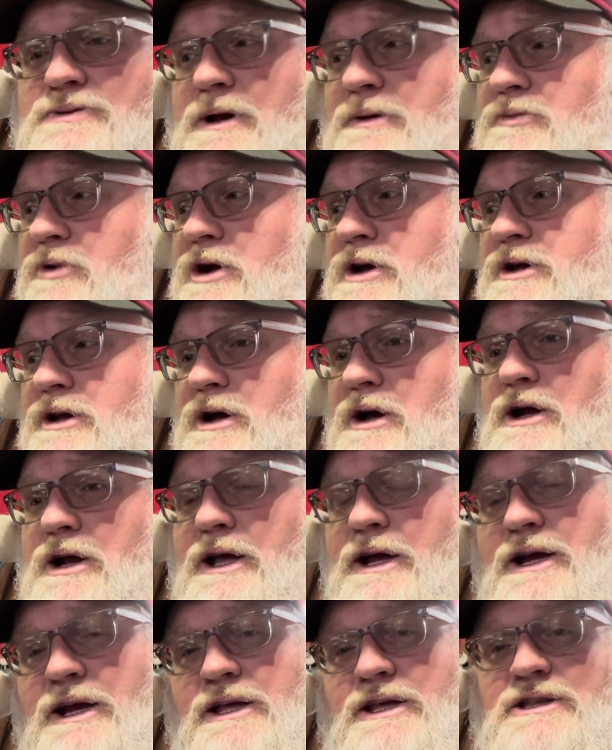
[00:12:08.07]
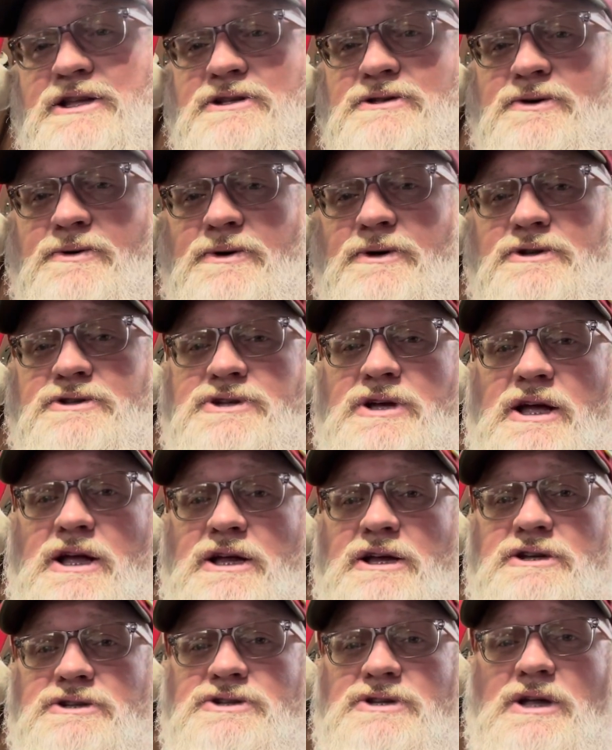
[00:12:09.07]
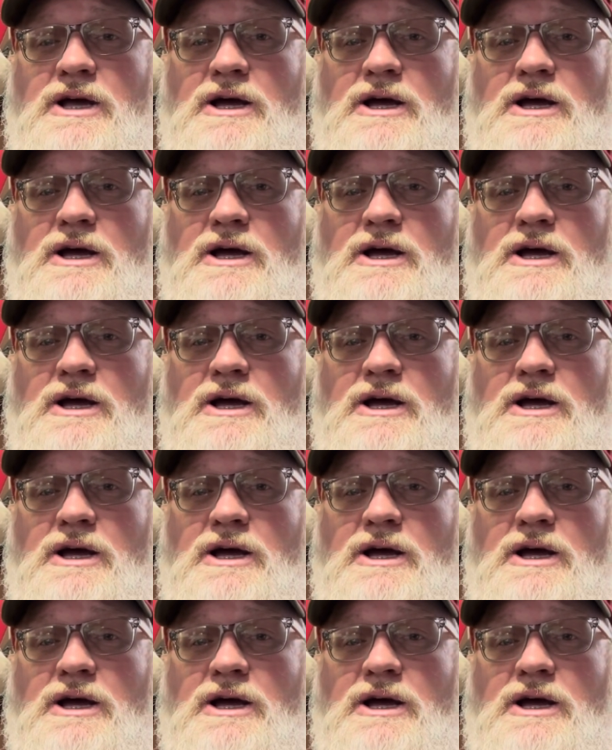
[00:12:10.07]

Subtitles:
what I'm working on. I got to get this oil changed.